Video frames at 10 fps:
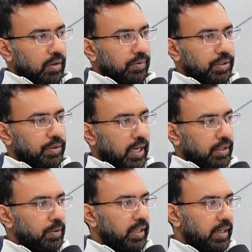we should
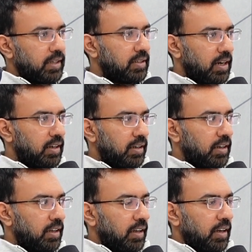actually get
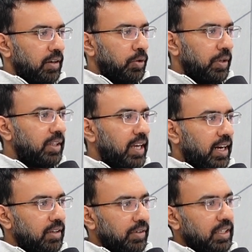started doing the
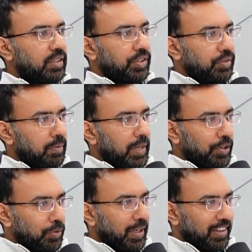activities which will
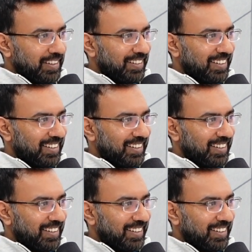make you money.